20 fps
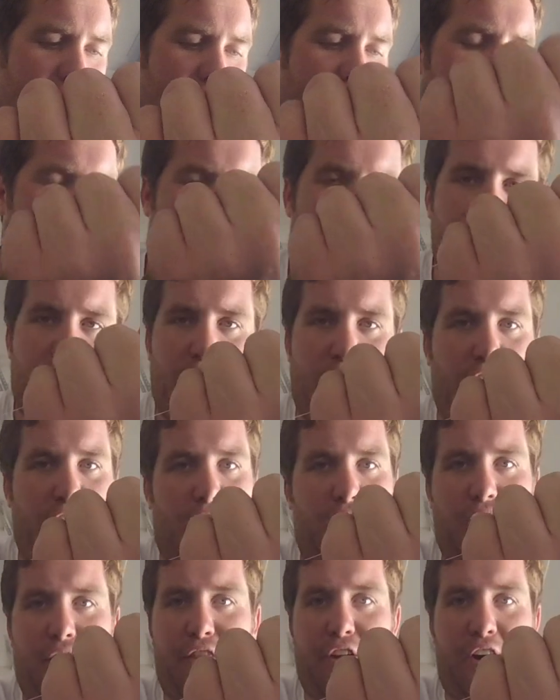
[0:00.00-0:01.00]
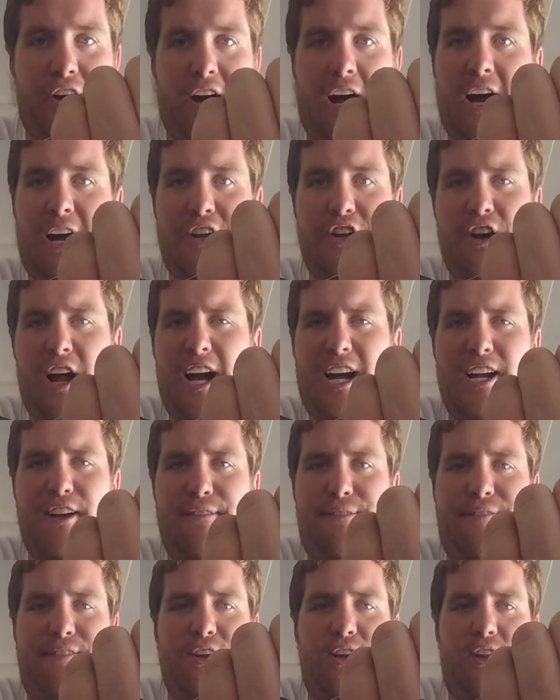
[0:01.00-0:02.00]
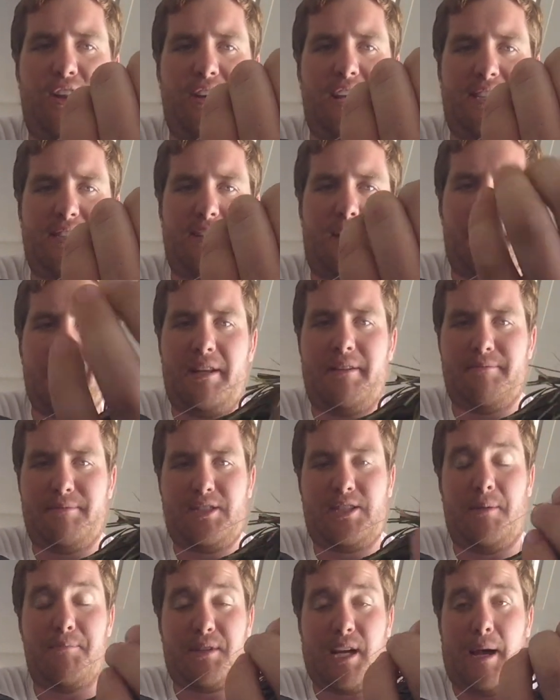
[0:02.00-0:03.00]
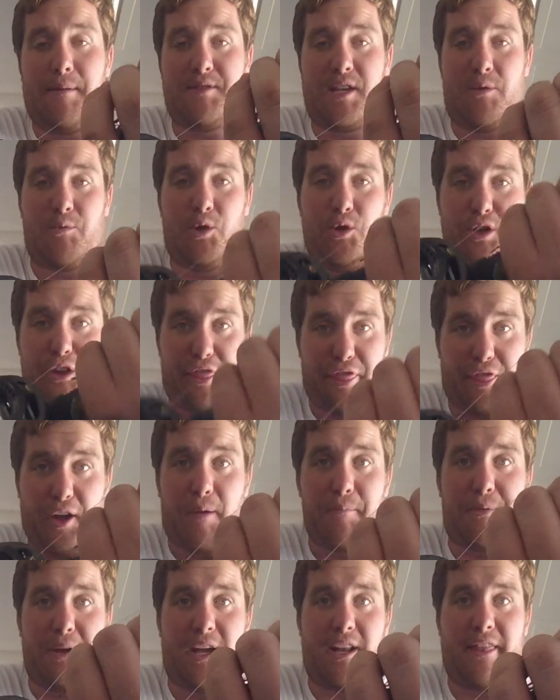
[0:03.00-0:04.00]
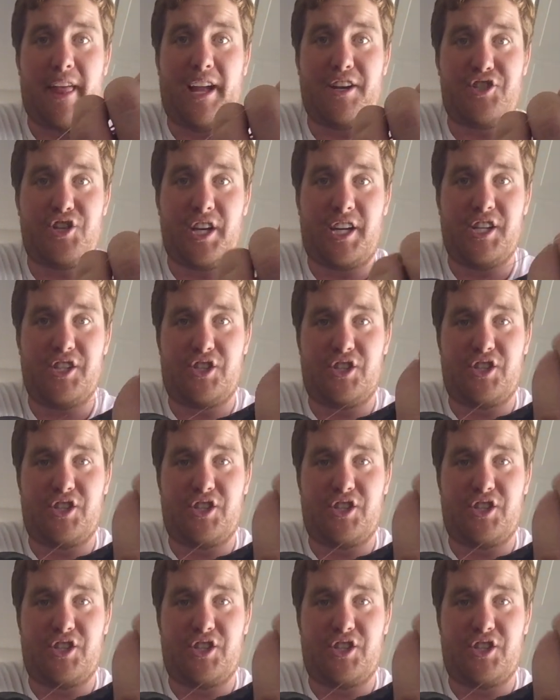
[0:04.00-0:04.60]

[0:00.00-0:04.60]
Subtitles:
and you're not going to feel, and that's, I mean, sometimes they really thump it, and that jig is